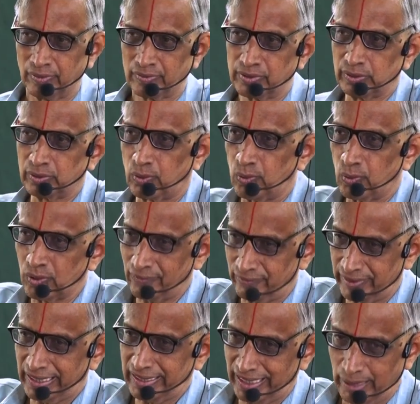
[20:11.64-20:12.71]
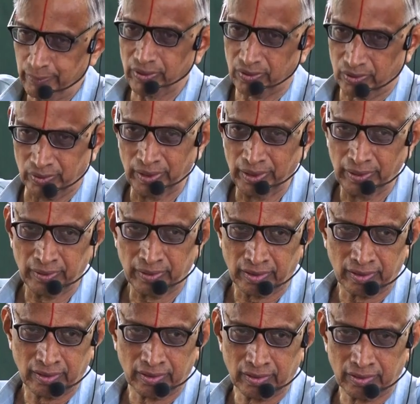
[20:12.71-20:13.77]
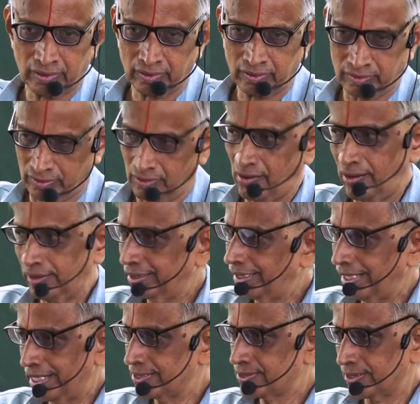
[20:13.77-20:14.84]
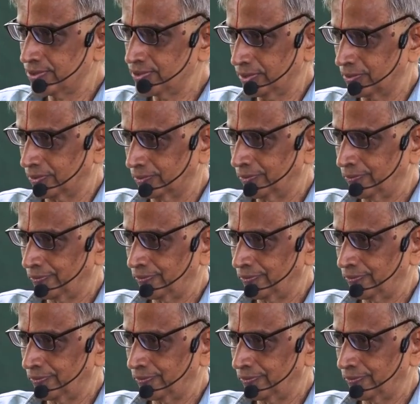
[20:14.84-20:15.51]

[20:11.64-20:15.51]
So in the whole of that neighborhood, all the ans are 0,